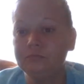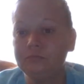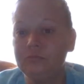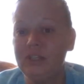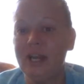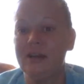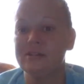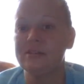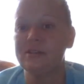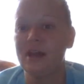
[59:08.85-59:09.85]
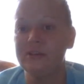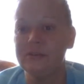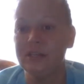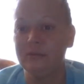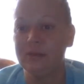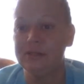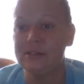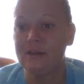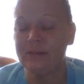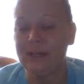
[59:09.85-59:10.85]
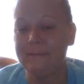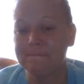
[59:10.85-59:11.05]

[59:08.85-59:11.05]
Yes, I do take meds every day.